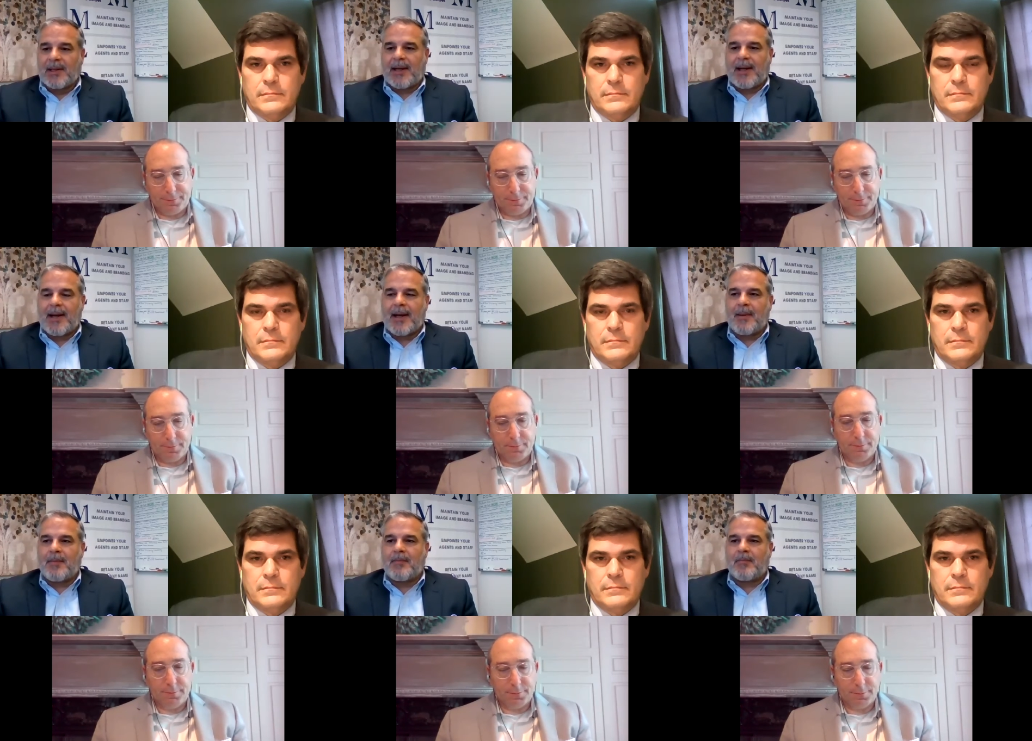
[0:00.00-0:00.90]

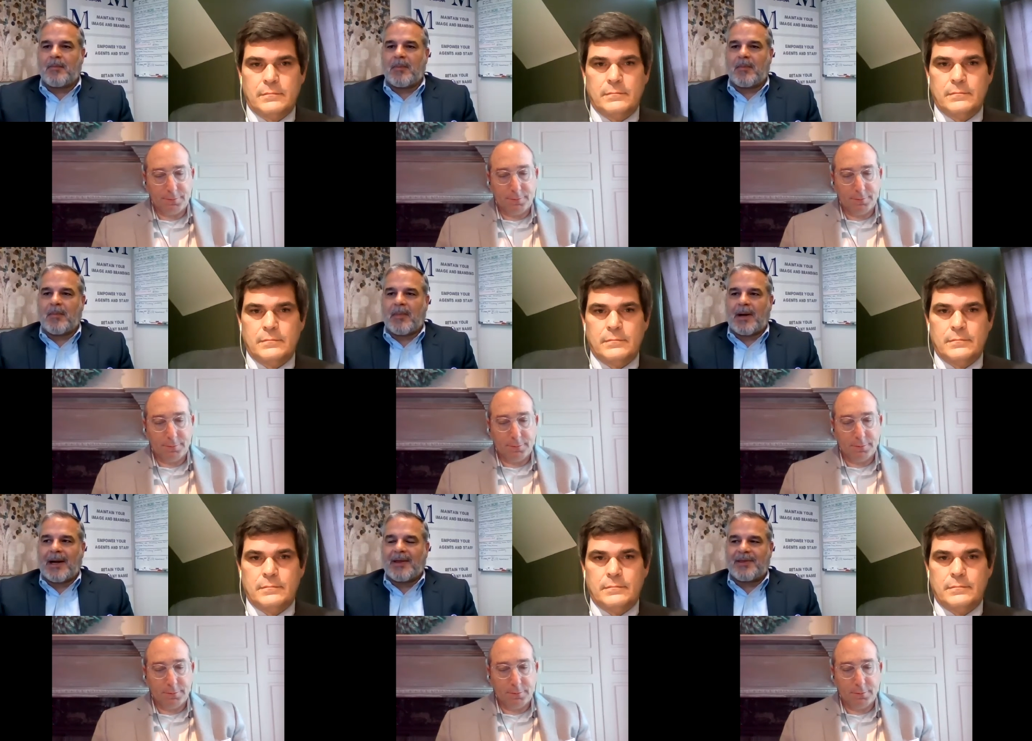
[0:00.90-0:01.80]
Speaker 1: Um,
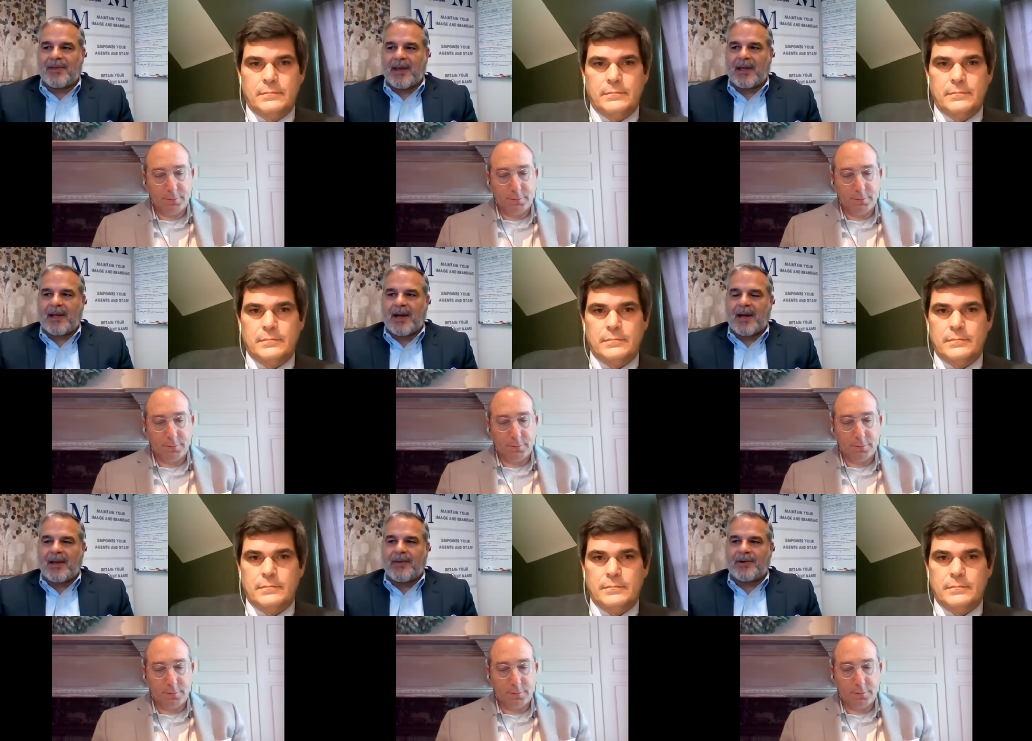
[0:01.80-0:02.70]
I think
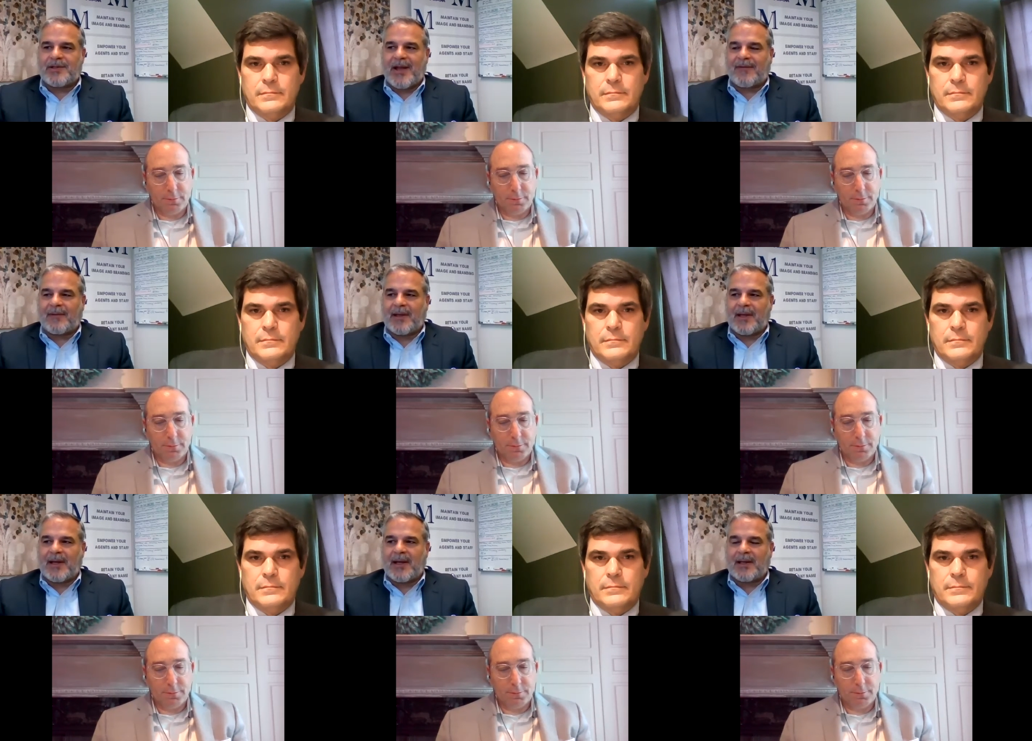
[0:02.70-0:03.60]
uh, there's definitely
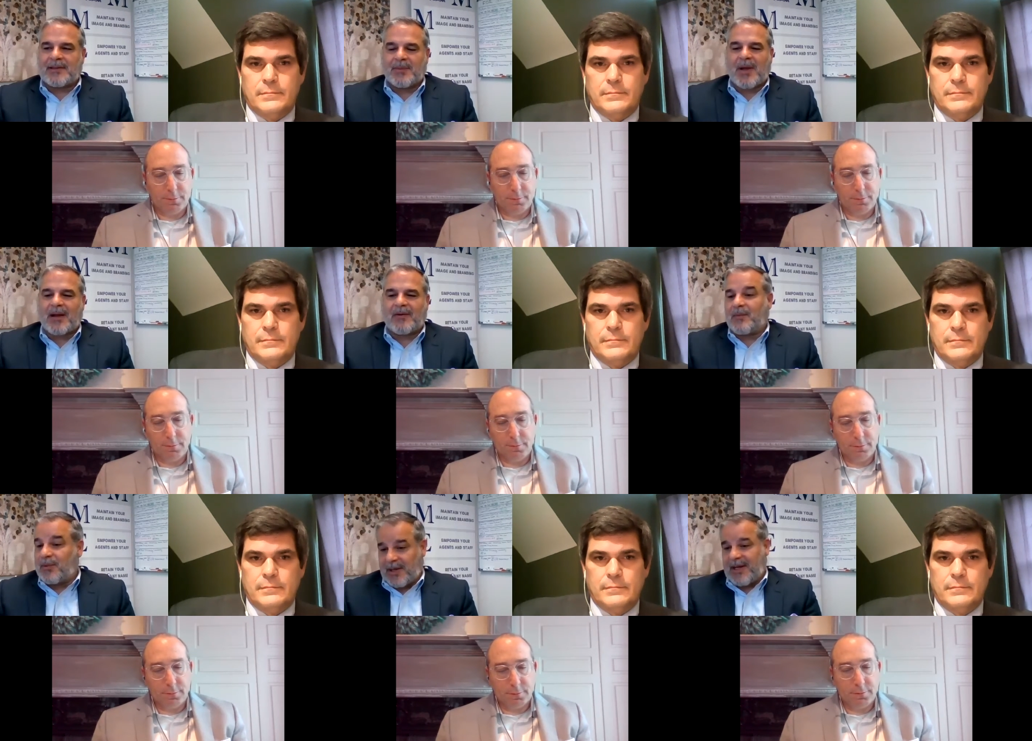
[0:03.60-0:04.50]
uh, some kind of a
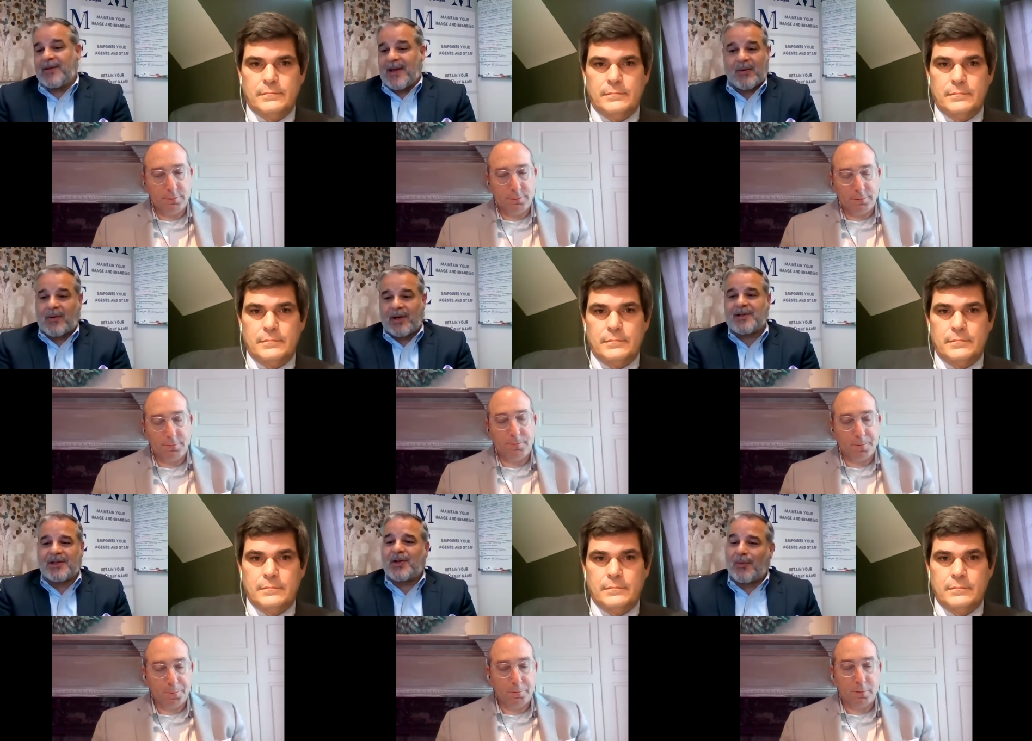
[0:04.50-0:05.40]
breed that works in
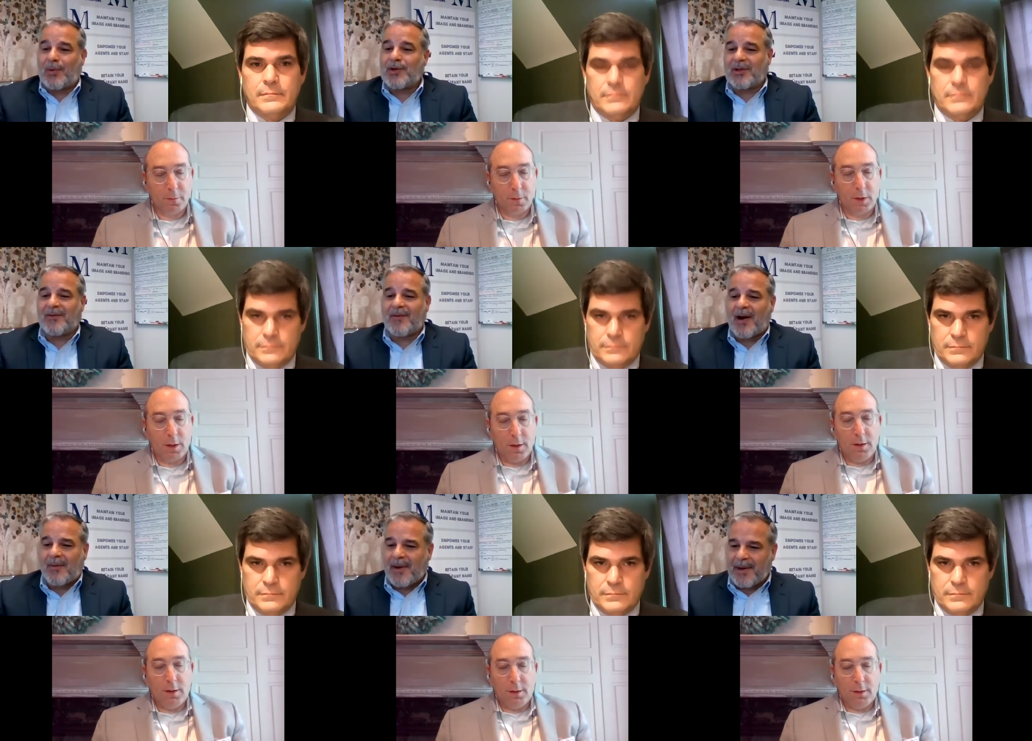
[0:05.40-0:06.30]
the commercial
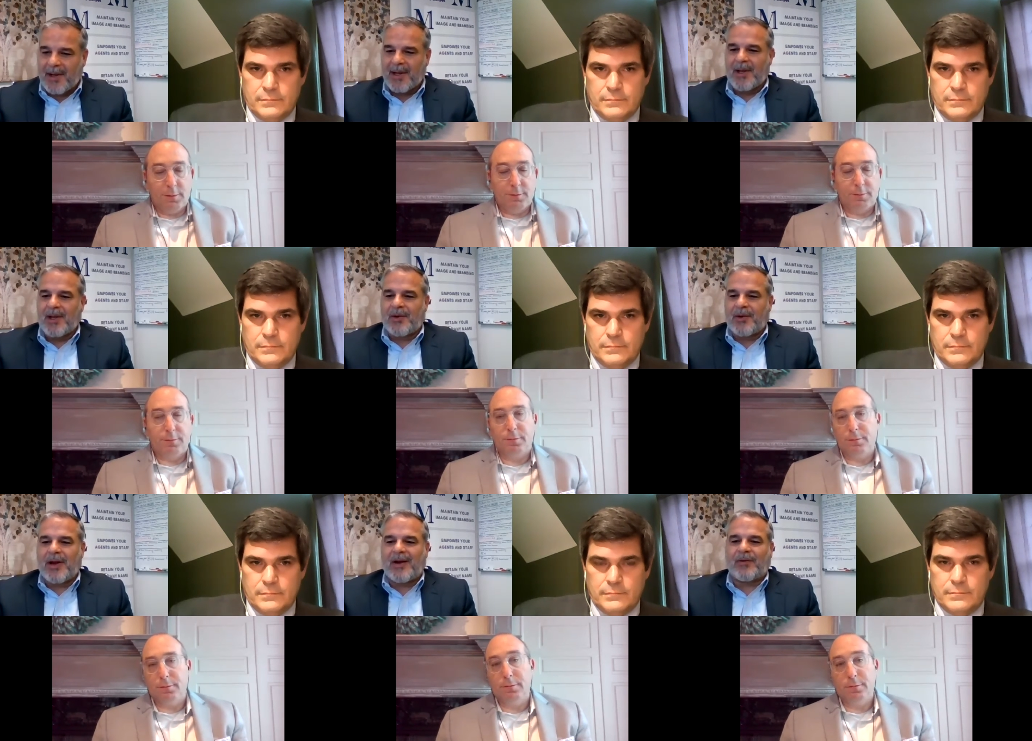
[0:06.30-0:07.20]
environment.
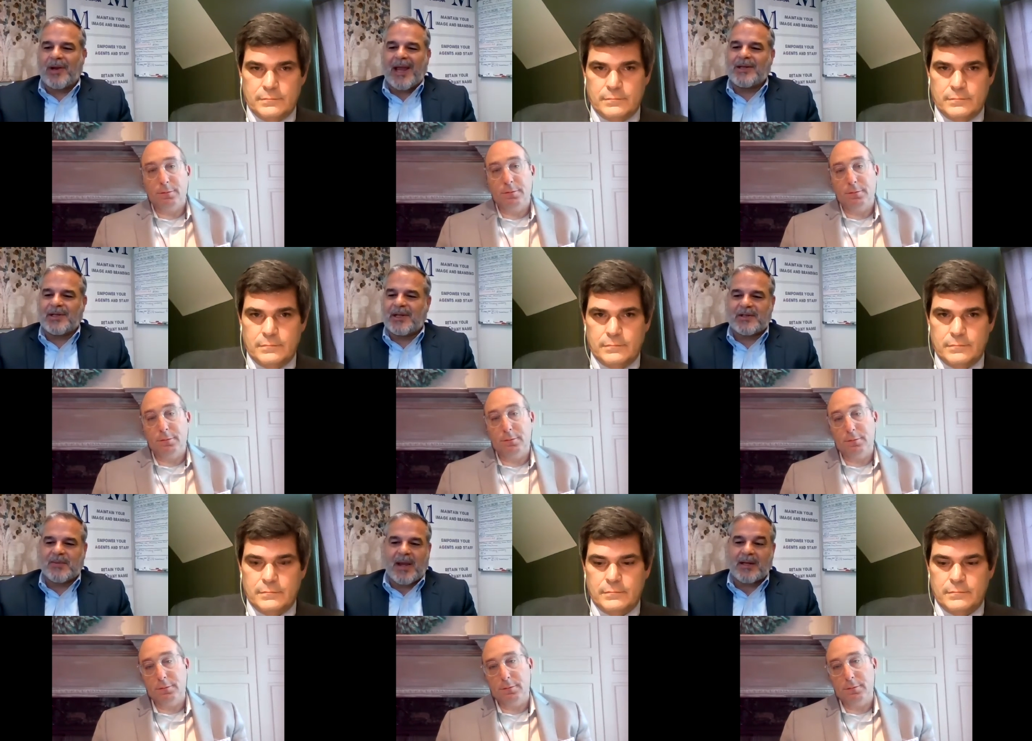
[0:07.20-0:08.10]
Not every agent
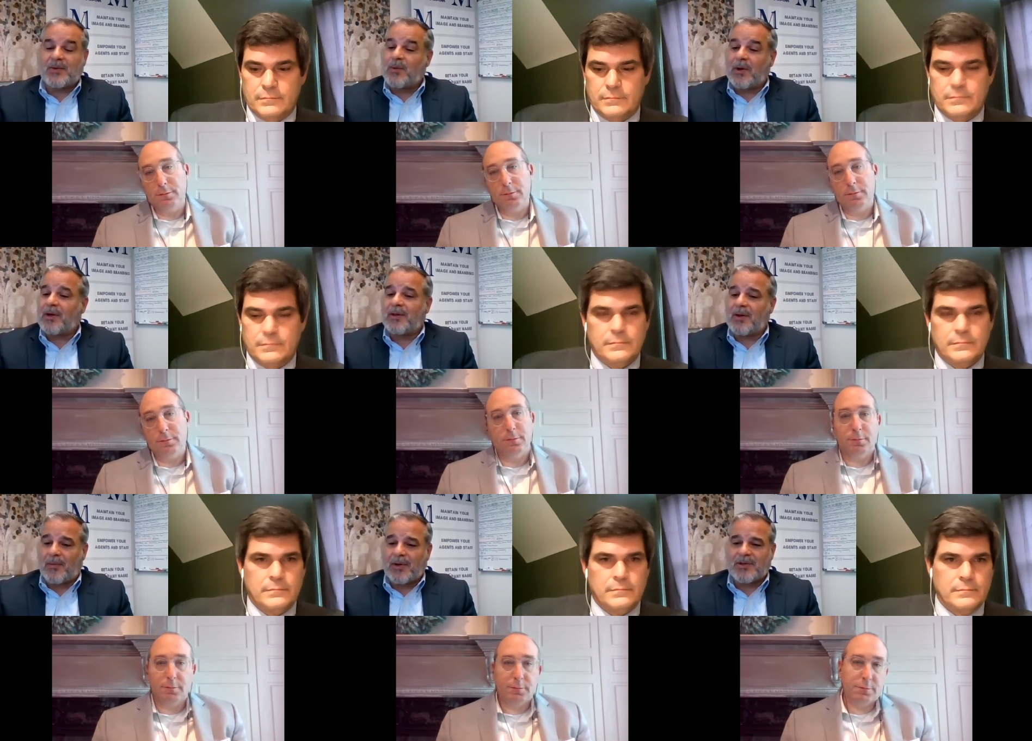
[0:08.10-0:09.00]
it's made to work in the
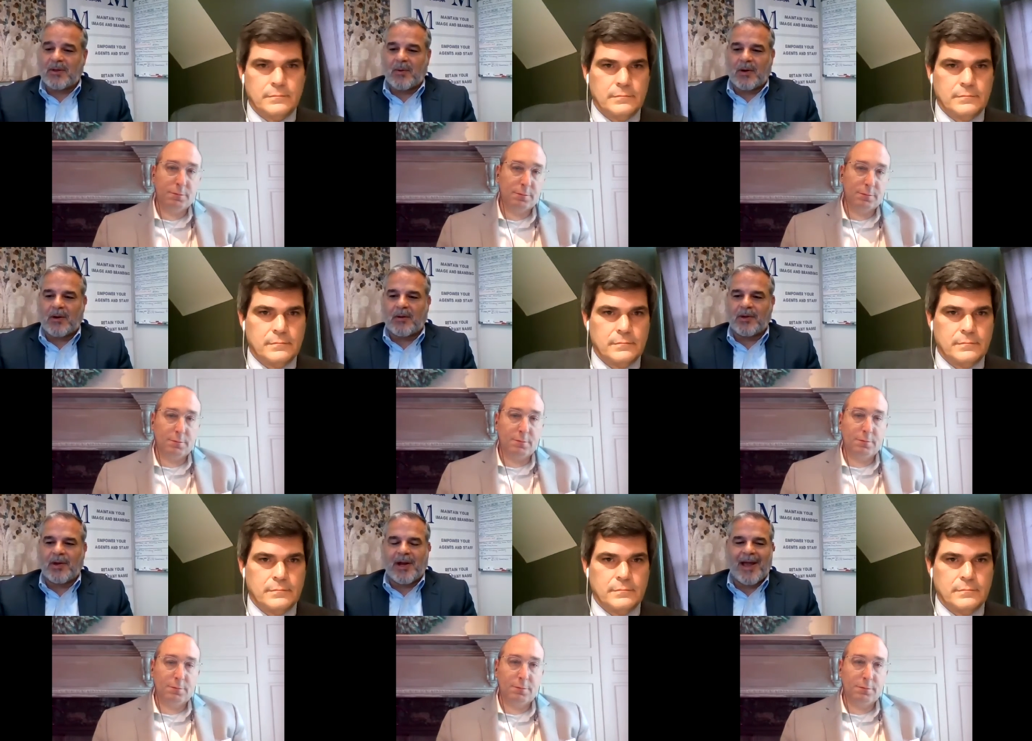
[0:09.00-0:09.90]
commercial world.
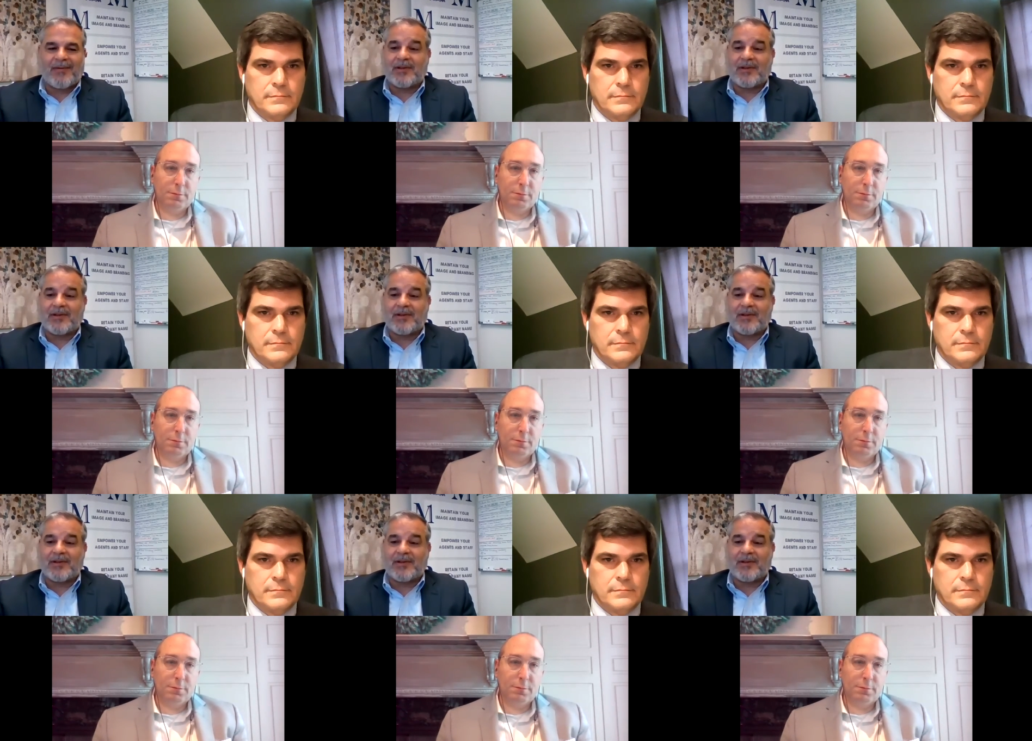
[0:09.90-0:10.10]
You got to have a